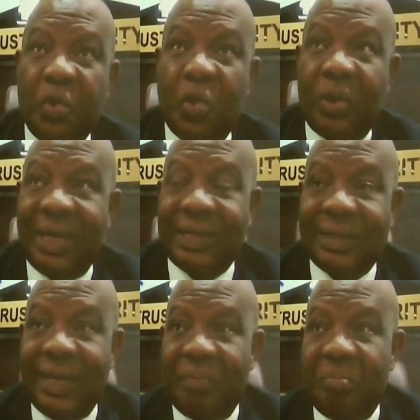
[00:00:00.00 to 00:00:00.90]
you
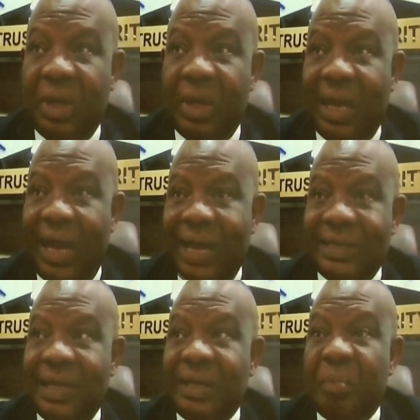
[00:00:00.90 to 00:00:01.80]
understand me. I
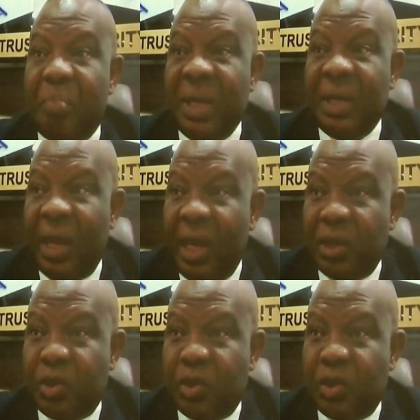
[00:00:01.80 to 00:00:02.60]
said the mean age of